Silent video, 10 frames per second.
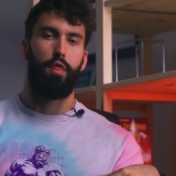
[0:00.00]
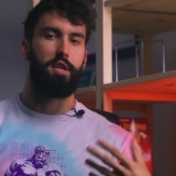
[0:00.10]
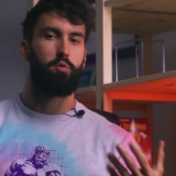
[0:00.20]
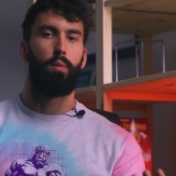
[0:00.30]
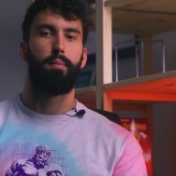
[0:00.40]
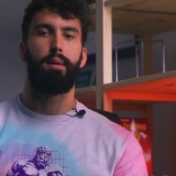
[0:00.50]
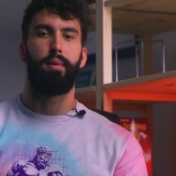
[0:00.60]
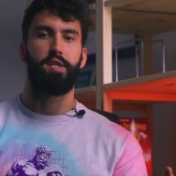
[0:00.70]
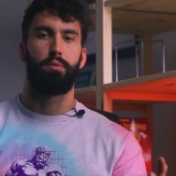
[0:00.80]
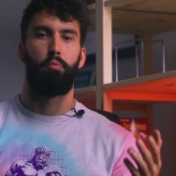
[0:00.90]
This will
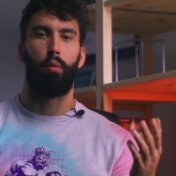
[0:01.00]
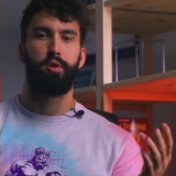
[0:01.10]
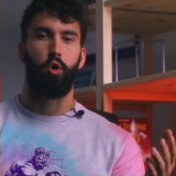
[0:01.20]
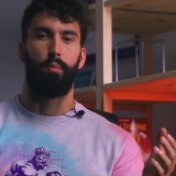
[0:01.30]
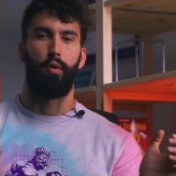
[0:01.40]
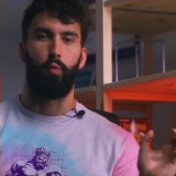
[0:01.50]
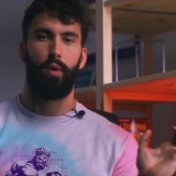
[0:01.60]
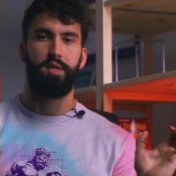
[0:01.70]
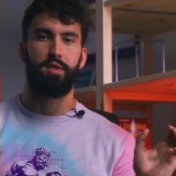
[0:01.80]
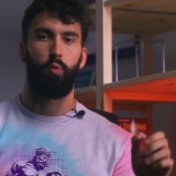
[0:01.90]
minimize the moment arm on the
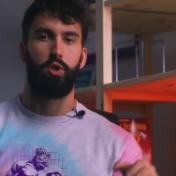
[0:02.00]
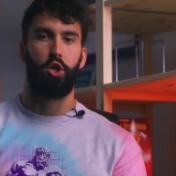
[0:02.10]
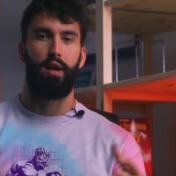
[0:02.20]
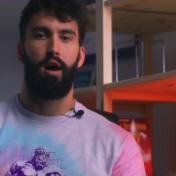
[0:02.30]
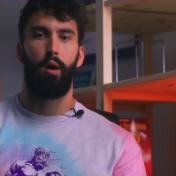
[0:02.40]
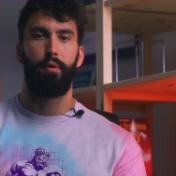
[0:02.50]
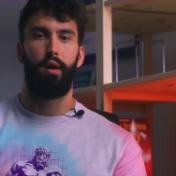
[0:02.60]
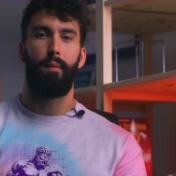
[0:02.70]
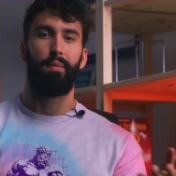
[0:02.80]
wrist, which can help